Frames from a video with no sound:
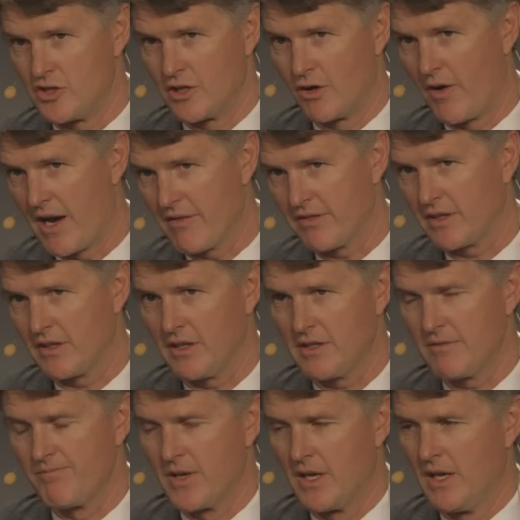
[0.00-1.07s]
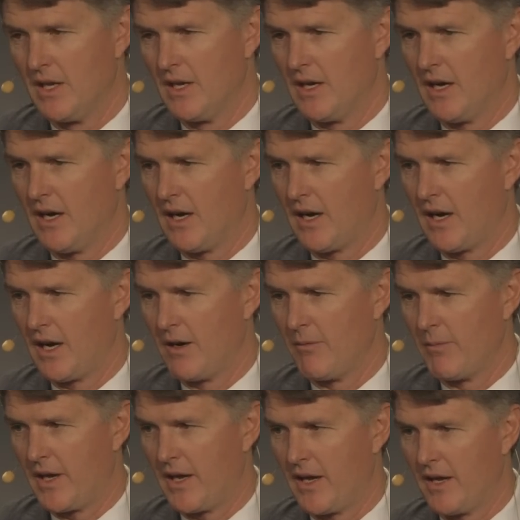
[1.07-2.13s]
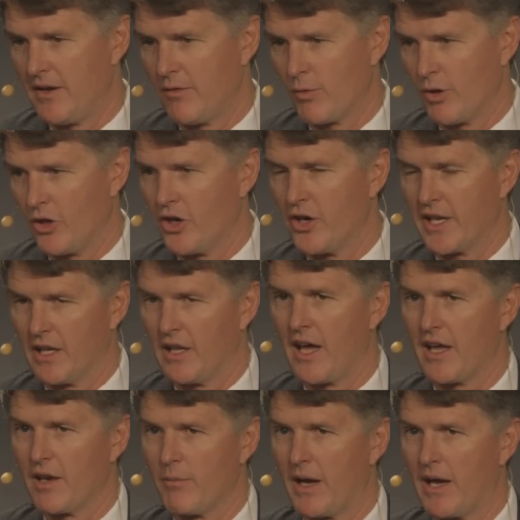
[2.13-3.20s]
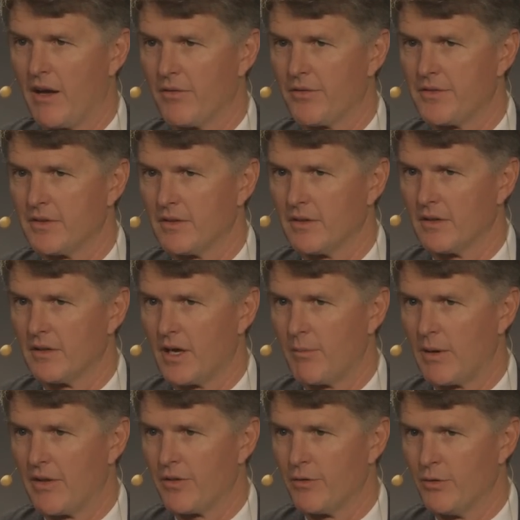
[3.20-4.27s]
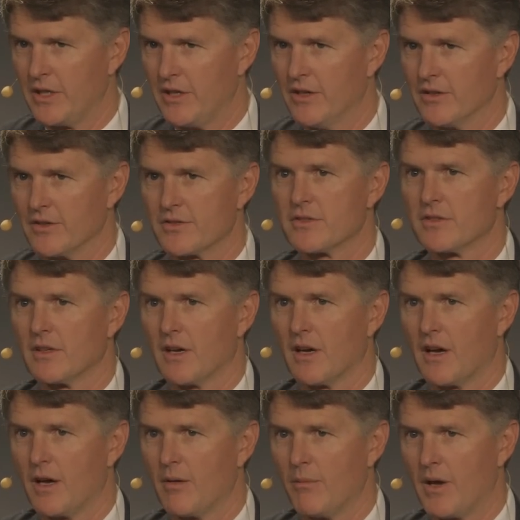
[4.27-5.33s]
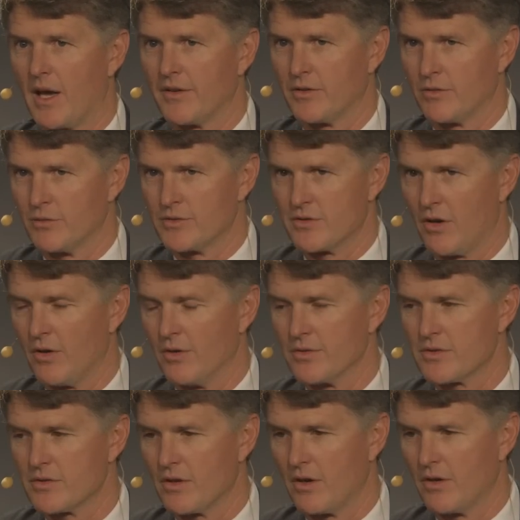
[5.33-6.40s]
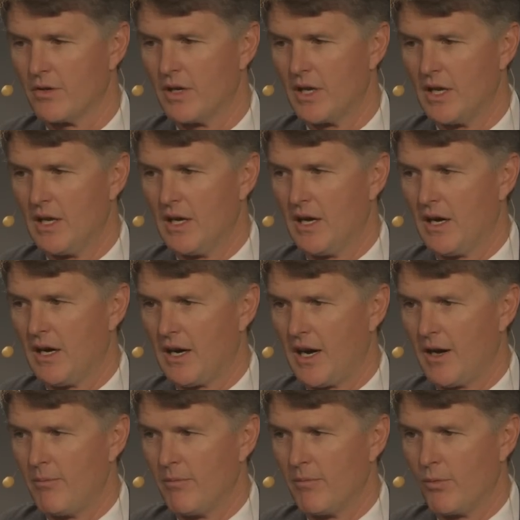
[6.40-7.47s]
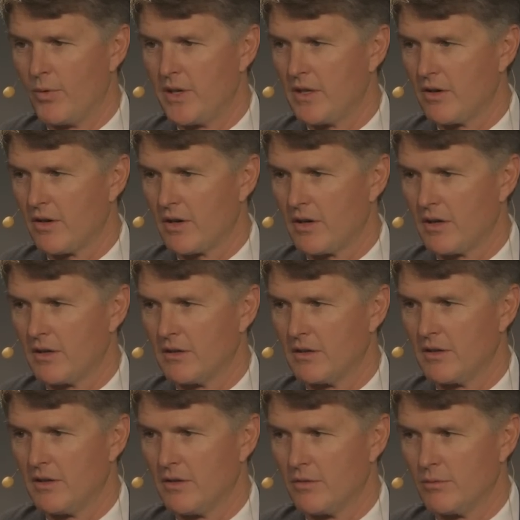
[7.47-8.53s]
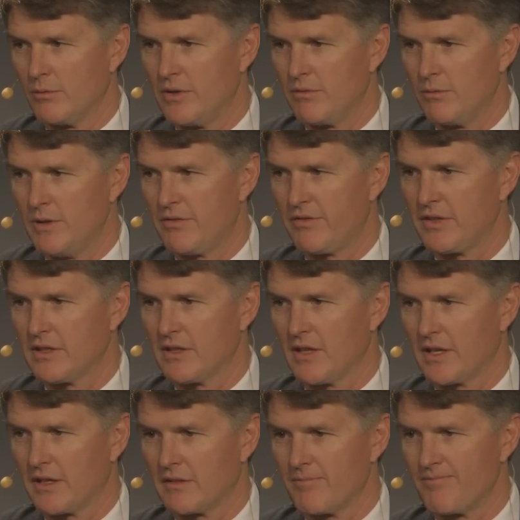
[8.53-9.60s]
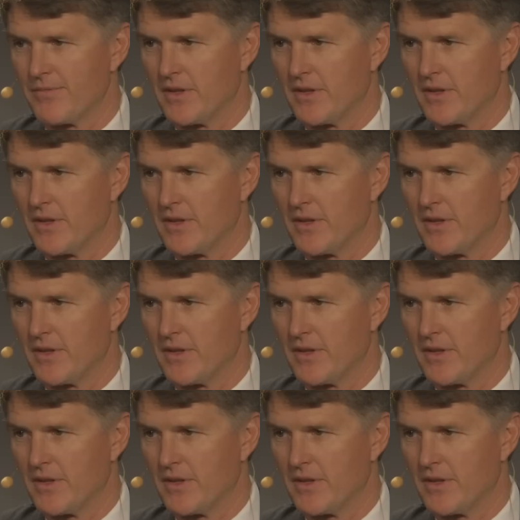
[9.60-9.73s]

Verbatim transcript: geographically, um, and we're learning a lot about uh, about the readers um, as a result. So um, we are, you know, we we feel like